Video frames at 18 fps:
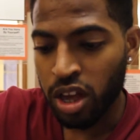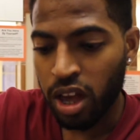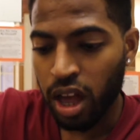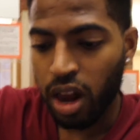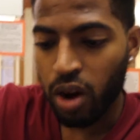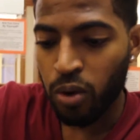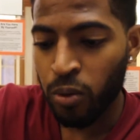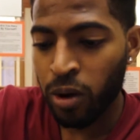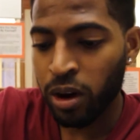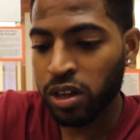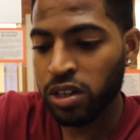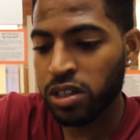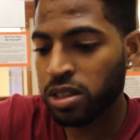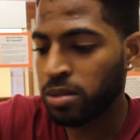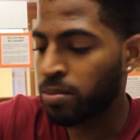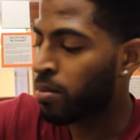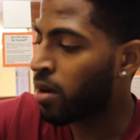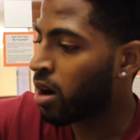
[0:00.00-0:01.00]
Gotta work
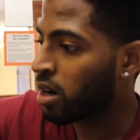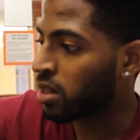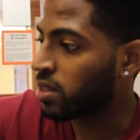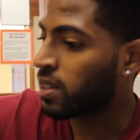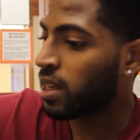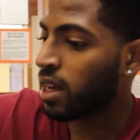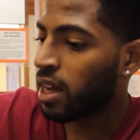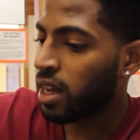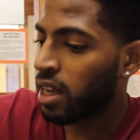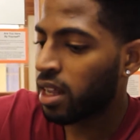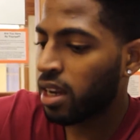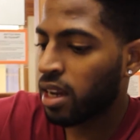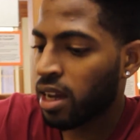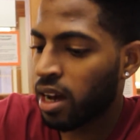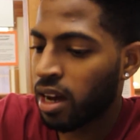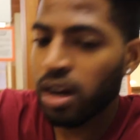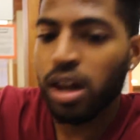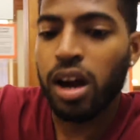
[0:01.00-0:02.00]
smarter,
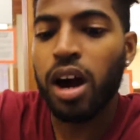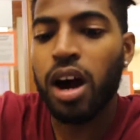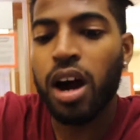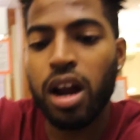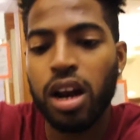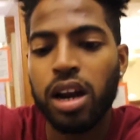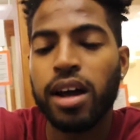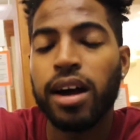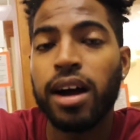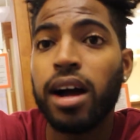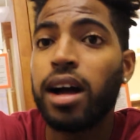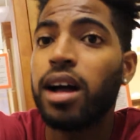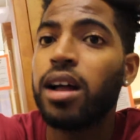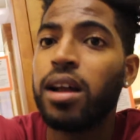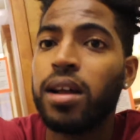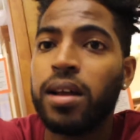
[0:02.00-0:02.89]
not harder.